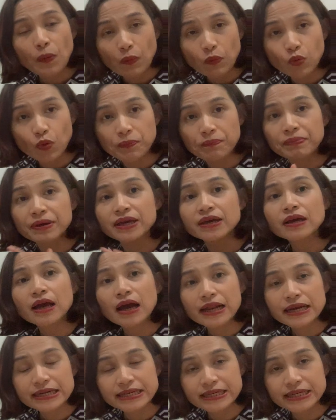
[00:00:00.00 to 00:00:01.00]
would
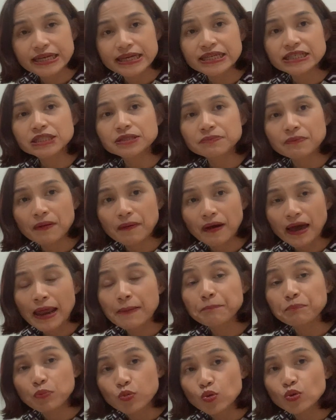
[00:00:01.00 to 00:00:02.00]
be teased
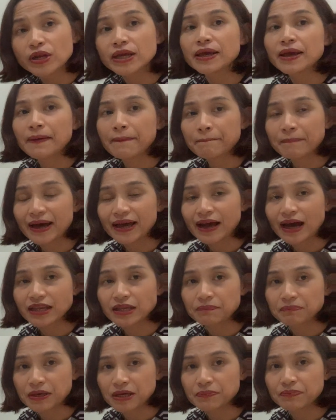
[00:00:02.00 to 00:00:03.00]
and bullied by other
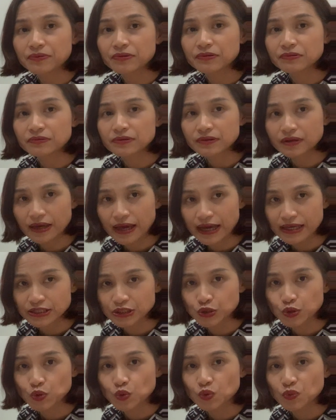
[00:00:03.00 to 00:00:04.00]
people at
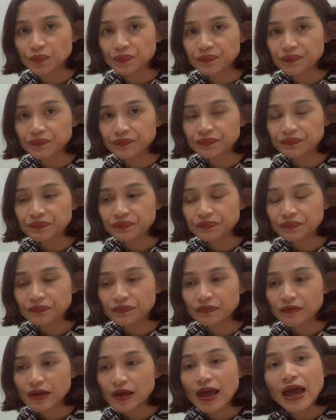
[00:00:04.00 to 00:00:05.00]
school.
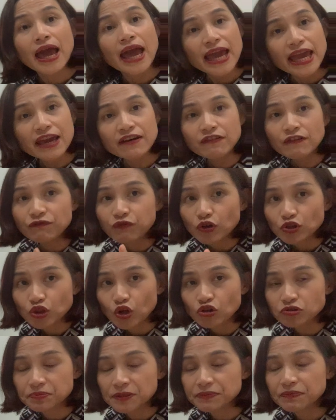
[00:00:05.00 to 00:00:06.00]
Even for
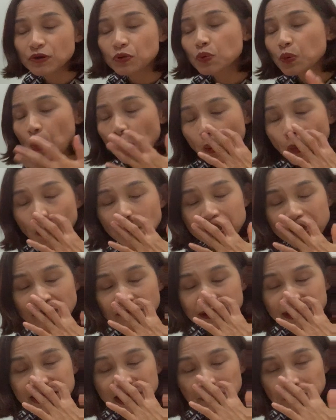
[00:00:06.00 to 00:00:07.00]
those people who
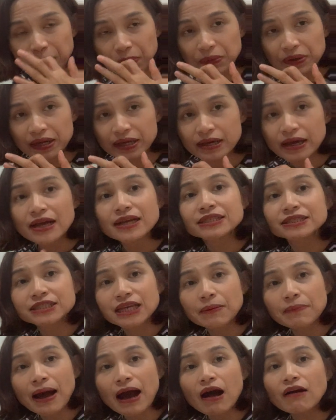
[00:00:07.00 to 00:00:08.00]
never get bullied,
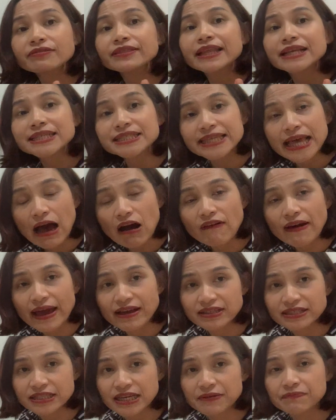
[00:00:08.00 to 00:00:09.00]
somehow the
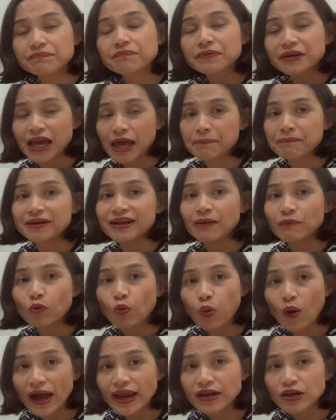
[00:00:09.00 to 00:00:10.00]
self-esteem can become
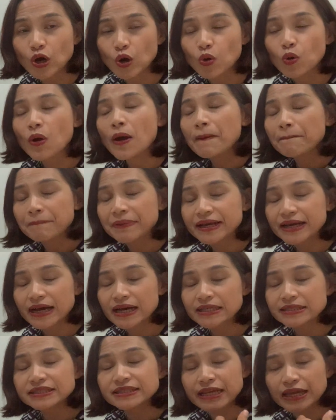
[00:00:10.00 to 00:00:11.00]
quite low
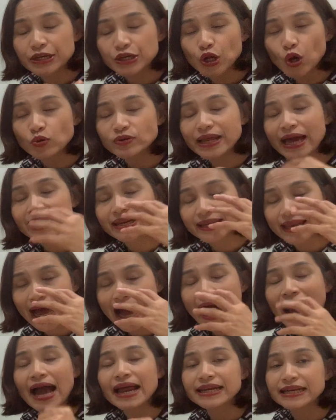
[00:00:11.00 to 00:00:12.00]
because they know that the
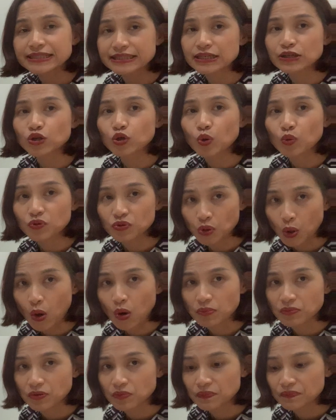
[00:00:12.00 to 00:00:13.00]
eye doesn't look
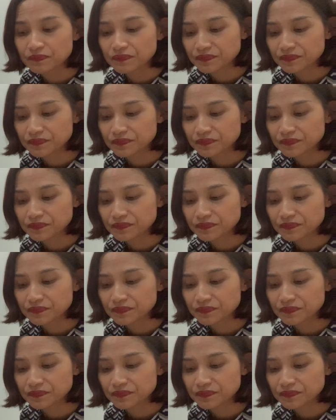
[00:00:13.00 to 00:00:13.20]
normal.